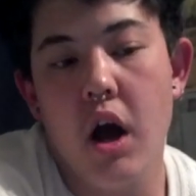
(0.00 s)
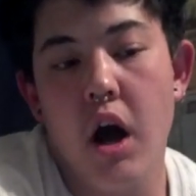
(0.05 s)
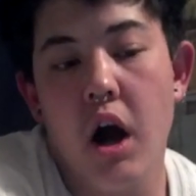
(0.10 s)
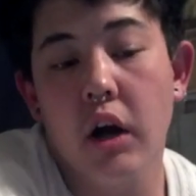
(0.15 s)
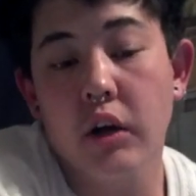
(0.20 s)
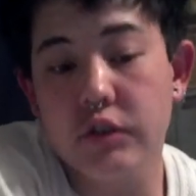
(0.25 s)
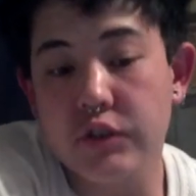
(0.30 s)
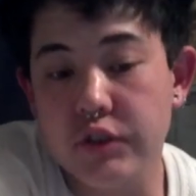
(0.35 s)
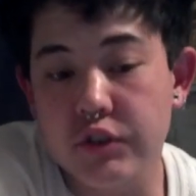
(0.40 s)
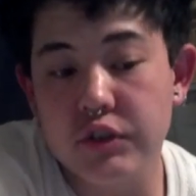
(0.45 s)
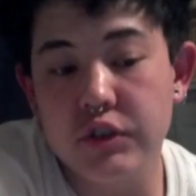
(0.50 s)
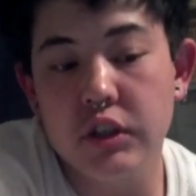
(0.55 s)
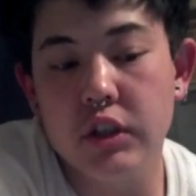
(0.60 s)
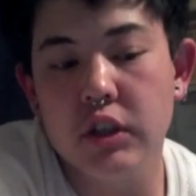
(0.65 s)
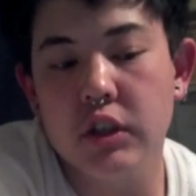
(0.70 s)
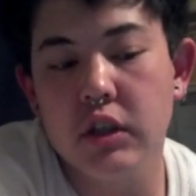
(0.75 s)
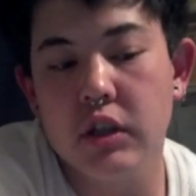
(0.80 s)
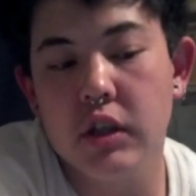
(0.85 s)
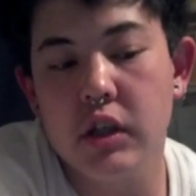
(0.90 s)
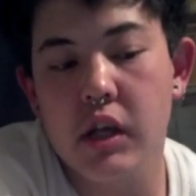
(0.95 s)

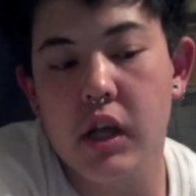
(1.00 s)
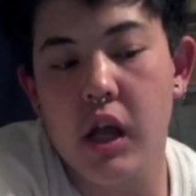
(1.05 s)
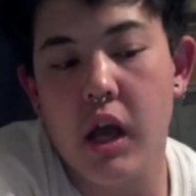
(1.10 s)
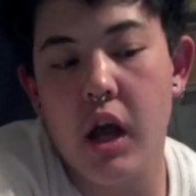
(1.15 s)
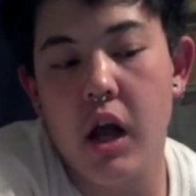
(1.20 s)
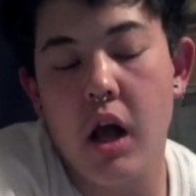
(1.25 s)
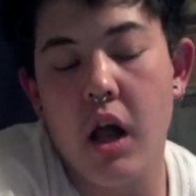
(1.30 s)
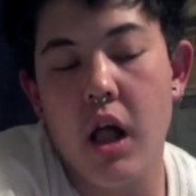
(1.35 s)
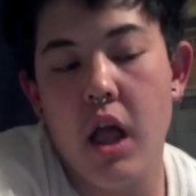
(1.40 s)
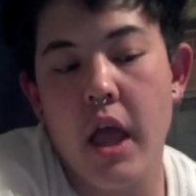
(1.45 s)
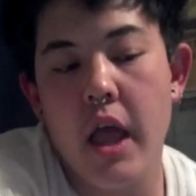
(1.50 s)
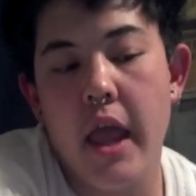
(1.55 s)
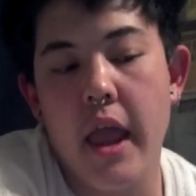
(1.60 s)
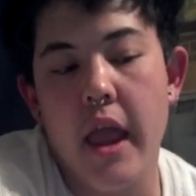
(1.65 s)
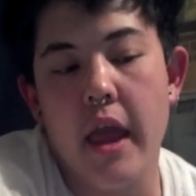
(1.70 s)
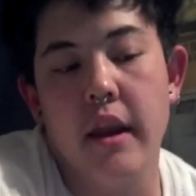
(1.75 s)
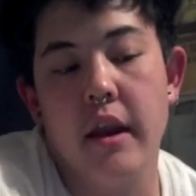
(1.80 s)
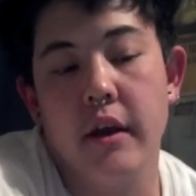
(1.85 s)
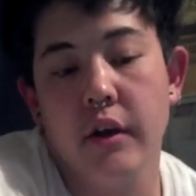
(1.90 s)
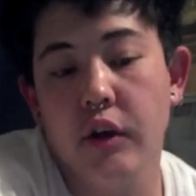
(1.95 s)
understood
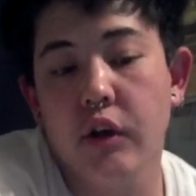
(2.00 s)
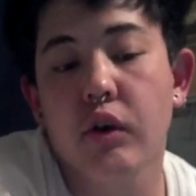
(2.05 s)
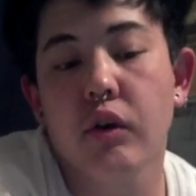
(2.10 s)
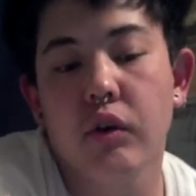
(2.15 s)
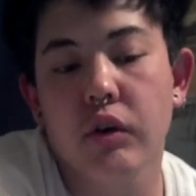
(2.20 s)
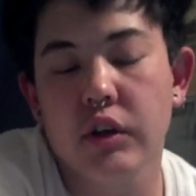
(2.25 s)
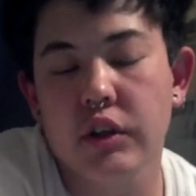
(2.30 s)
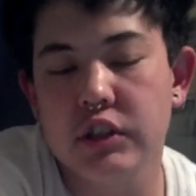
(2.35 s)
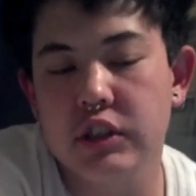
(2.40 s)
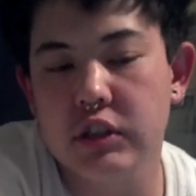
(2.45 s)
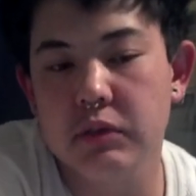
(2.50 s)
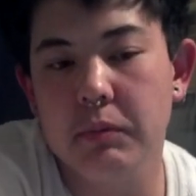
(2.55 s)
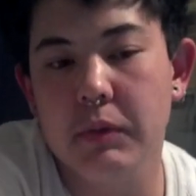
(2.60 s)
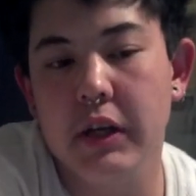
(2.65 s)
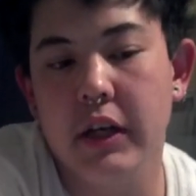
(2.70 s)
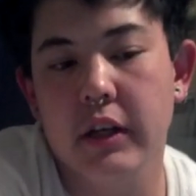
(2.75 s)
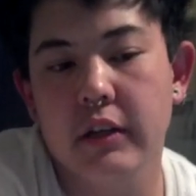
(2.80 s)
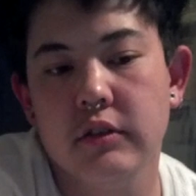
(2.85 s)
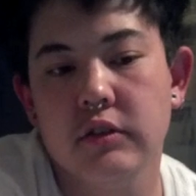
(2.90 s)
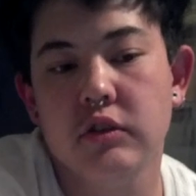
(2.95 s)
and encouraged
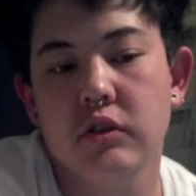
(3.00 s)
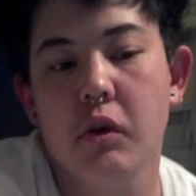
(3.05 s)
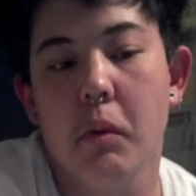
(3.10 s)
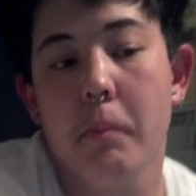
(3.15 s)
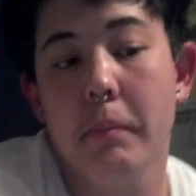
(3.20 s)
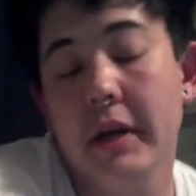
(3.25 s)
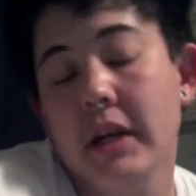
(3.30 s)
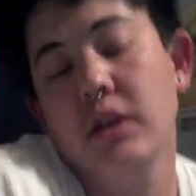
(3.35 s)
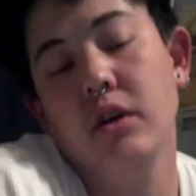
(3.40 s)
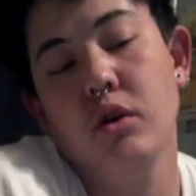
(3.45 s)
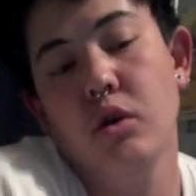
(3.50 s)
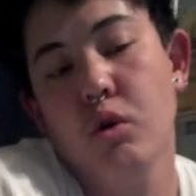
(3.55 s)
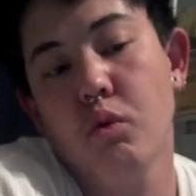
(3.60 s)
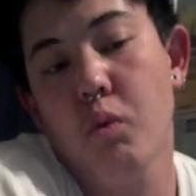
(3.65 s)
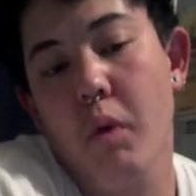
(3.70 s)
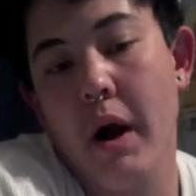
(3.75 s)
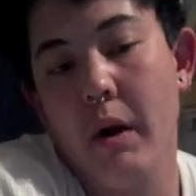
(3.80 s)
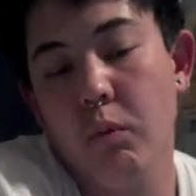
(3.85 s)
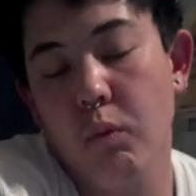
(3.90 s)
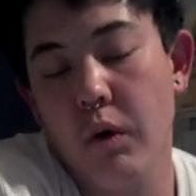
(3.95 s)
me to be
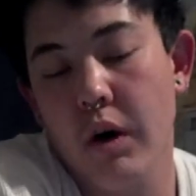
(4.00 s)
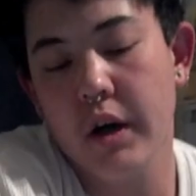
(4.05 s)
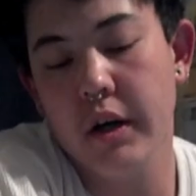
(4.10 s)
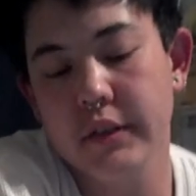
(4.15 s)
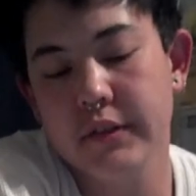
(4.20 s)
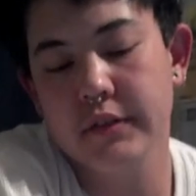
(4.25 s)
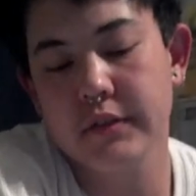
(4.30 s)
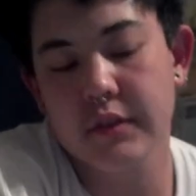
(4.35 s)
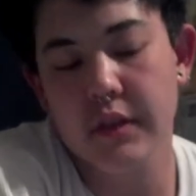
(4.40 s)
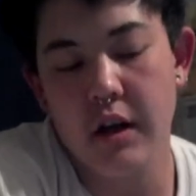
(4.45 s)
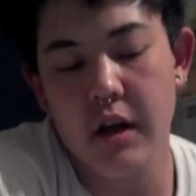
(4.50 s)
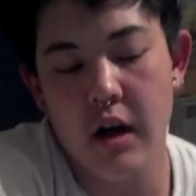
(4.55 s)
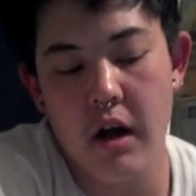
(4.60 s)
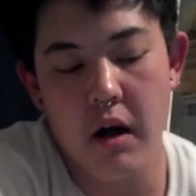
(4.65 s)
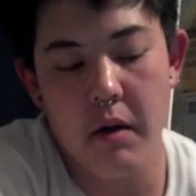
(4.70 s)
who I was.